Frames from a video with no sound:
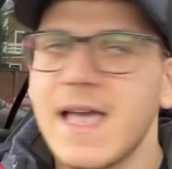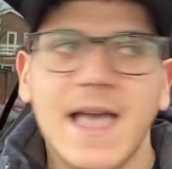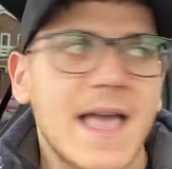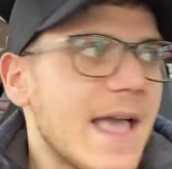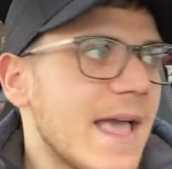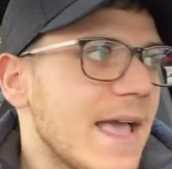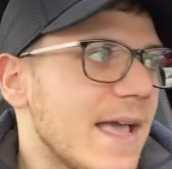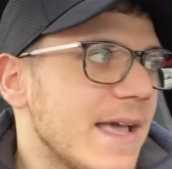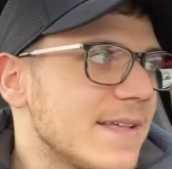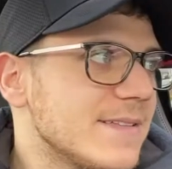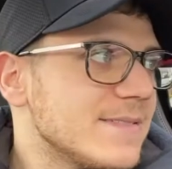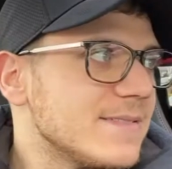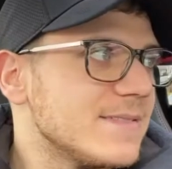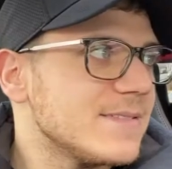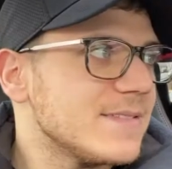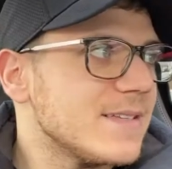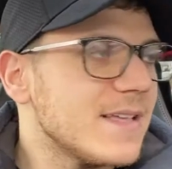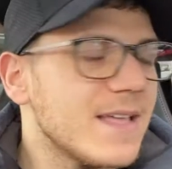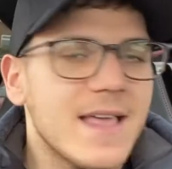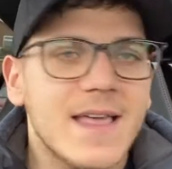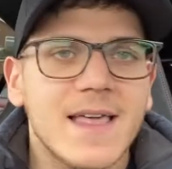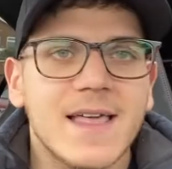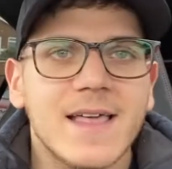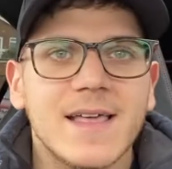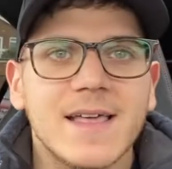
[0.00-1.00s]
And
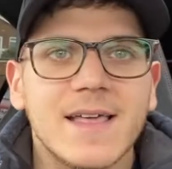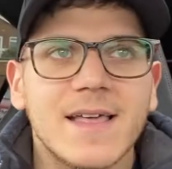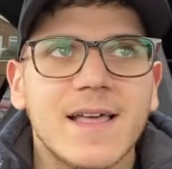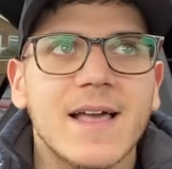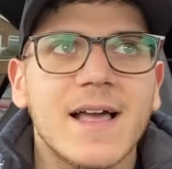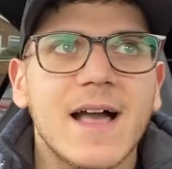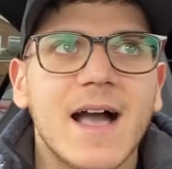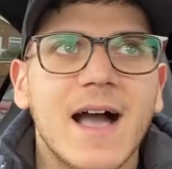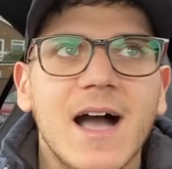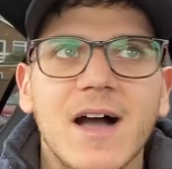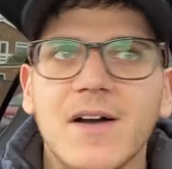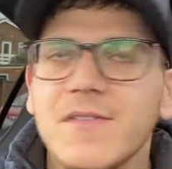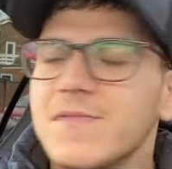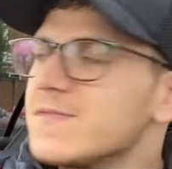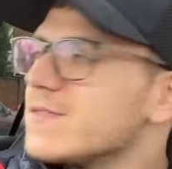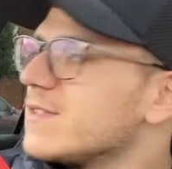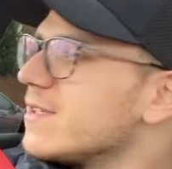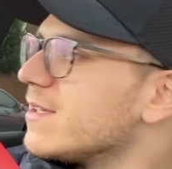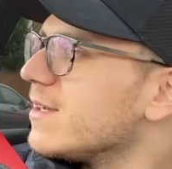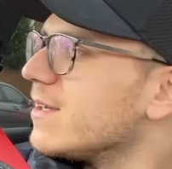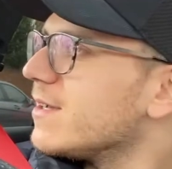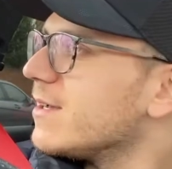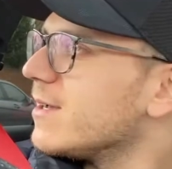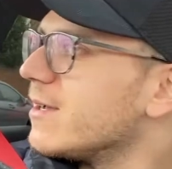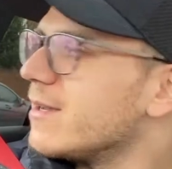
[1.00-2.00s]

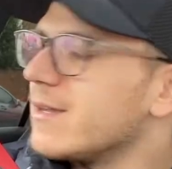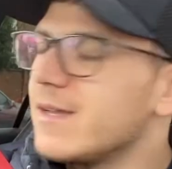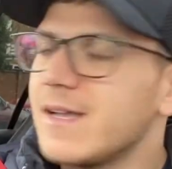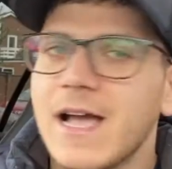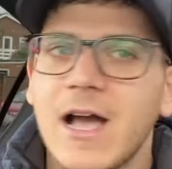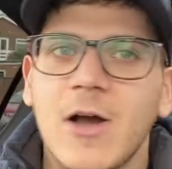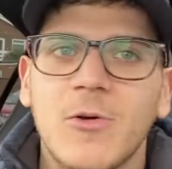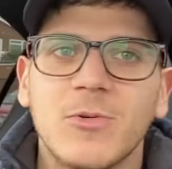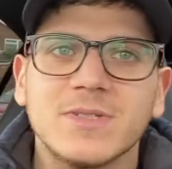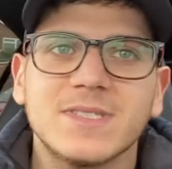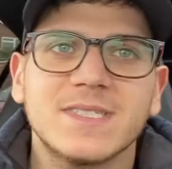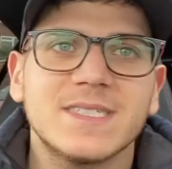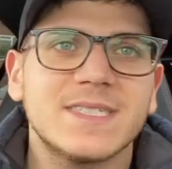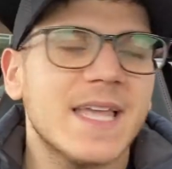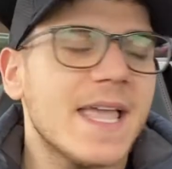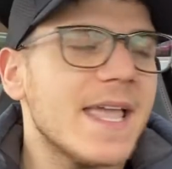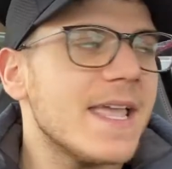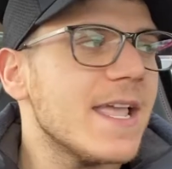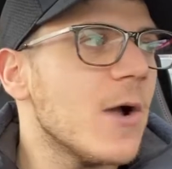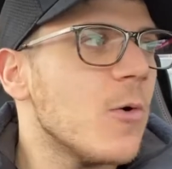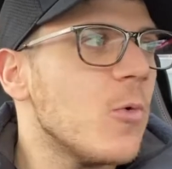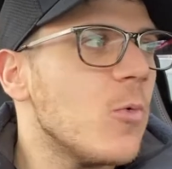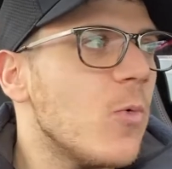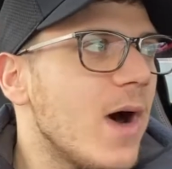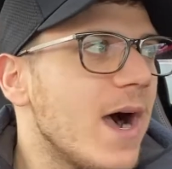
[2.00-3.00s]
after, I would
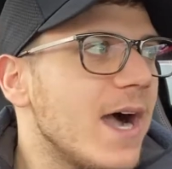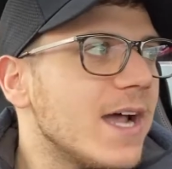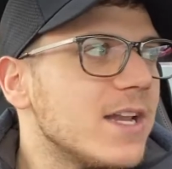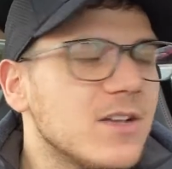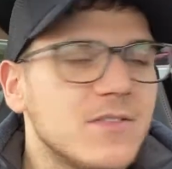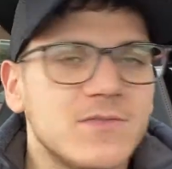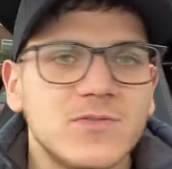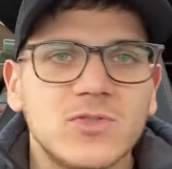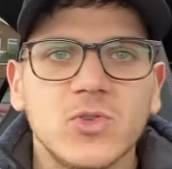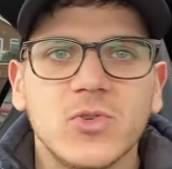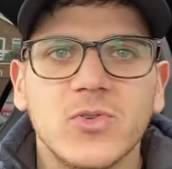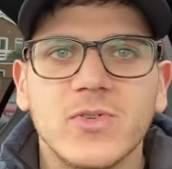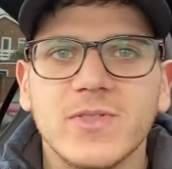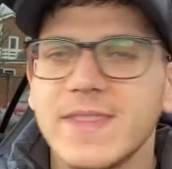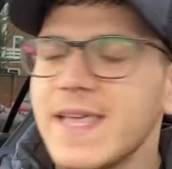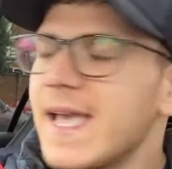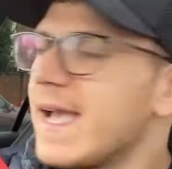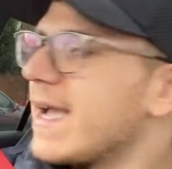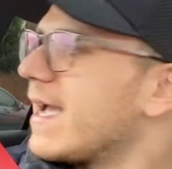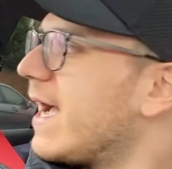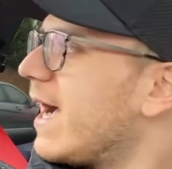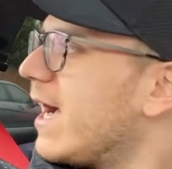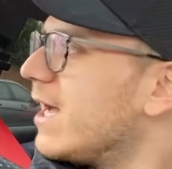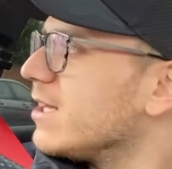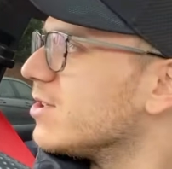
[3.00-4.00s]
say, a while of doing
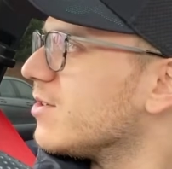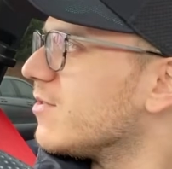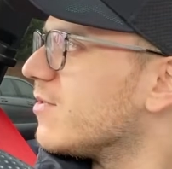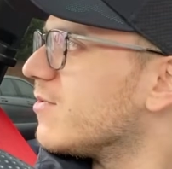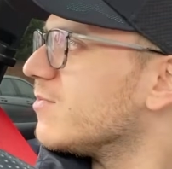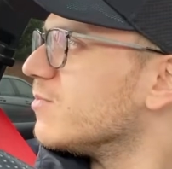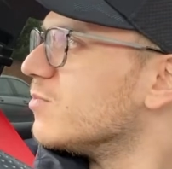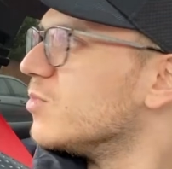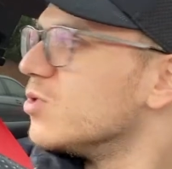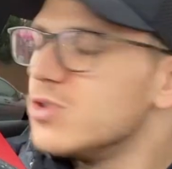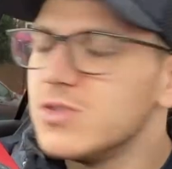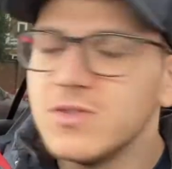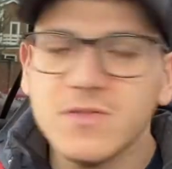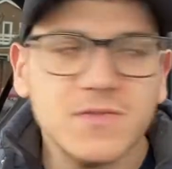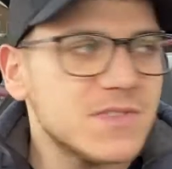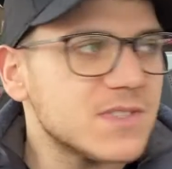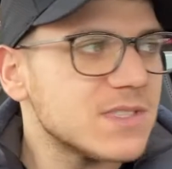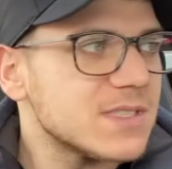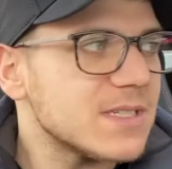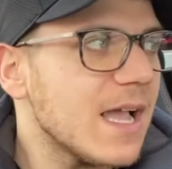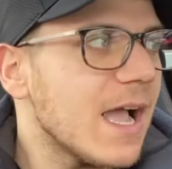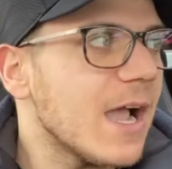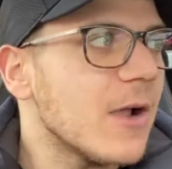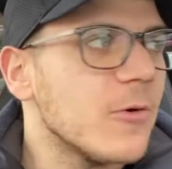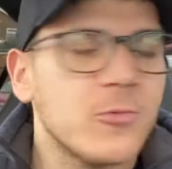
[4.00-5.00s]
that kind of
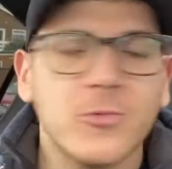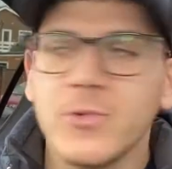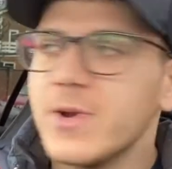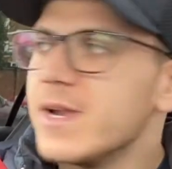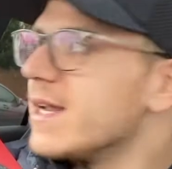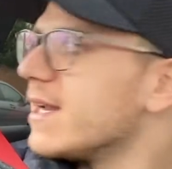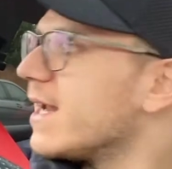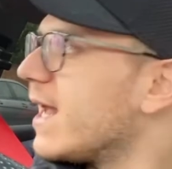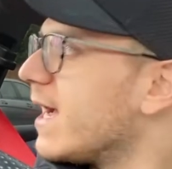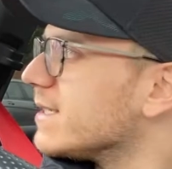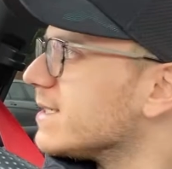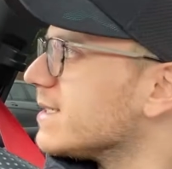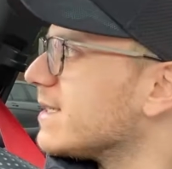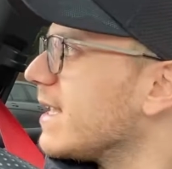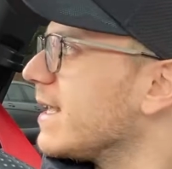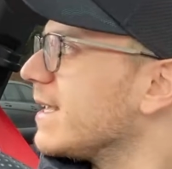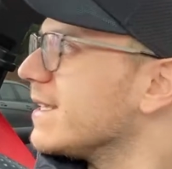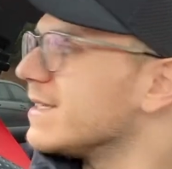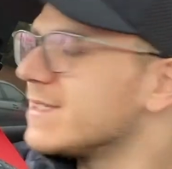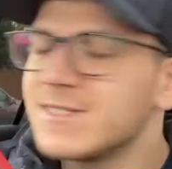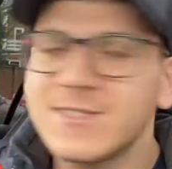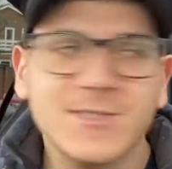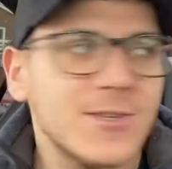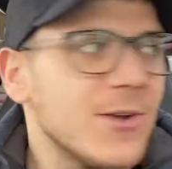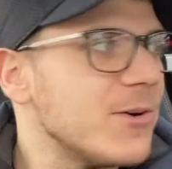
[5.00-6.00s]
moves, I realized that
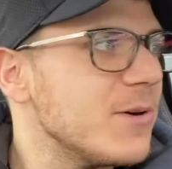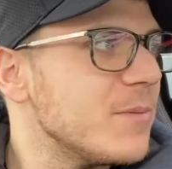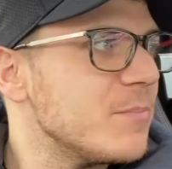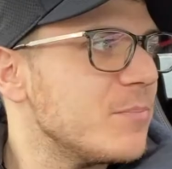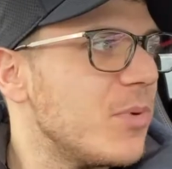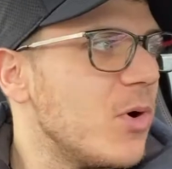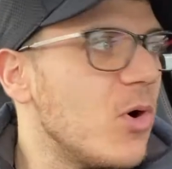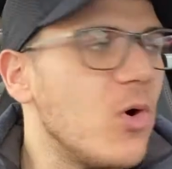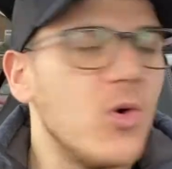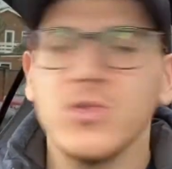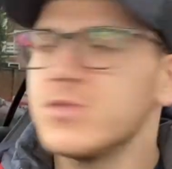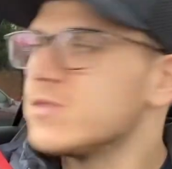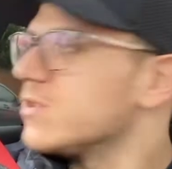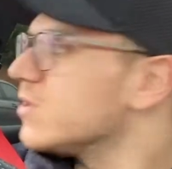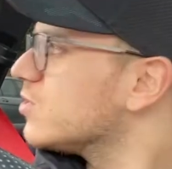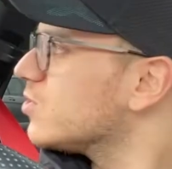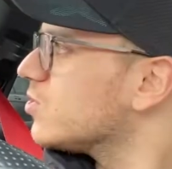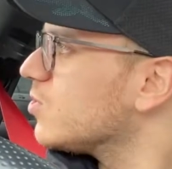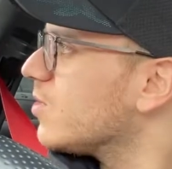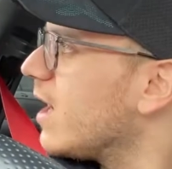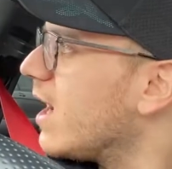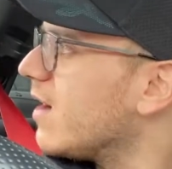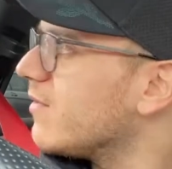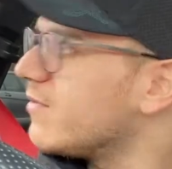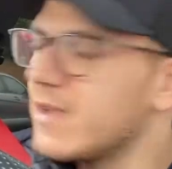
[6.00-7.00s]
it's so important
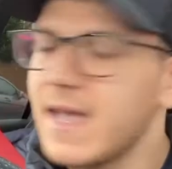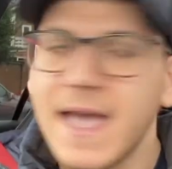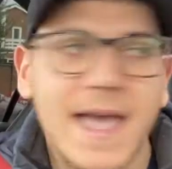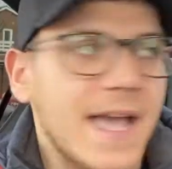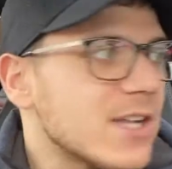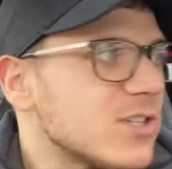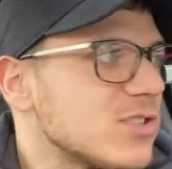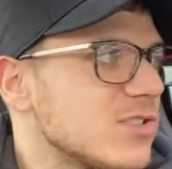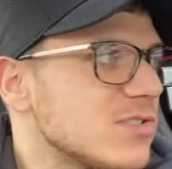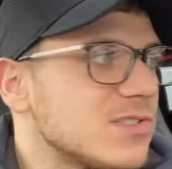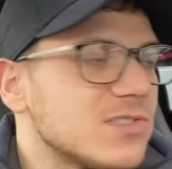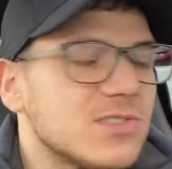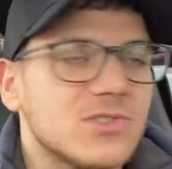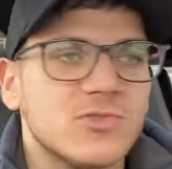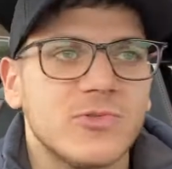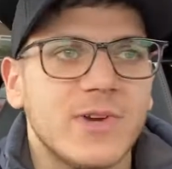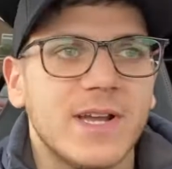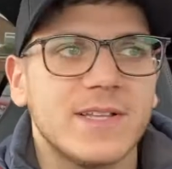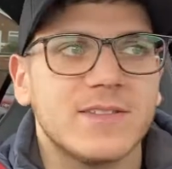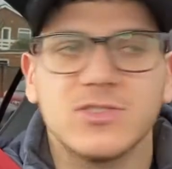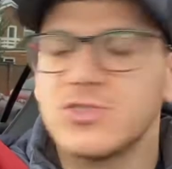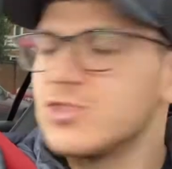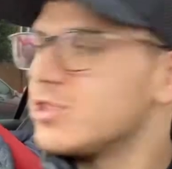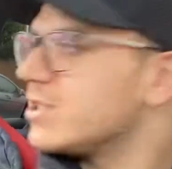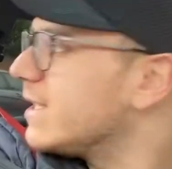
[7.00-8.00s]
to have an actual
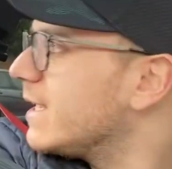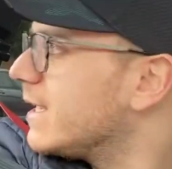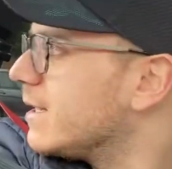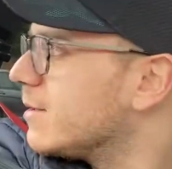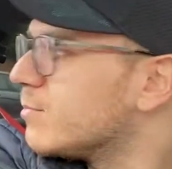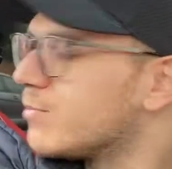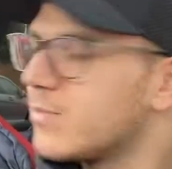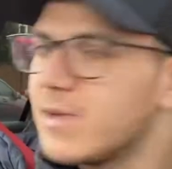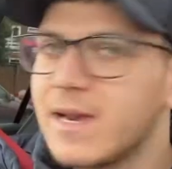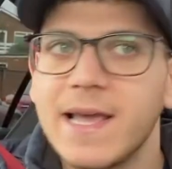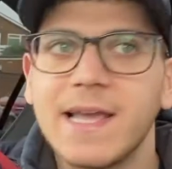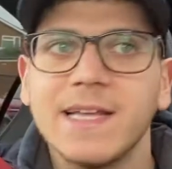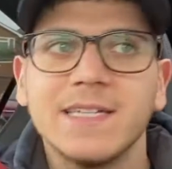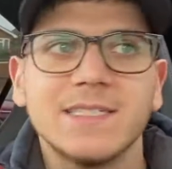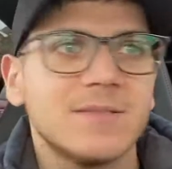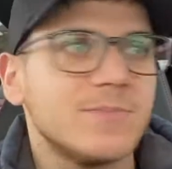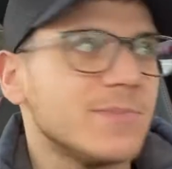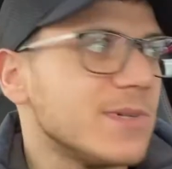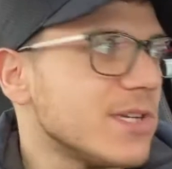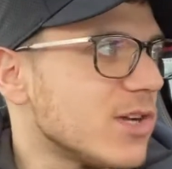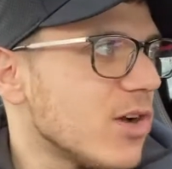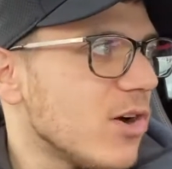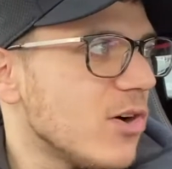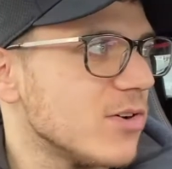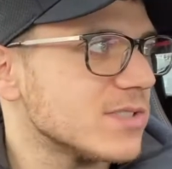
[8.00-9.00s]
strategy in place,
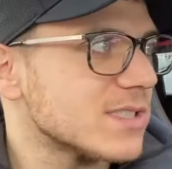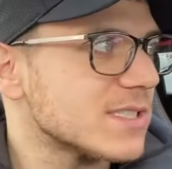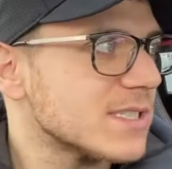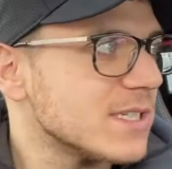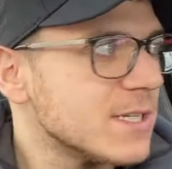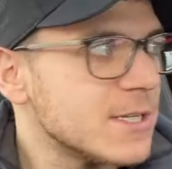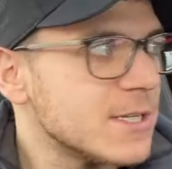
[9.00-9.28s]
because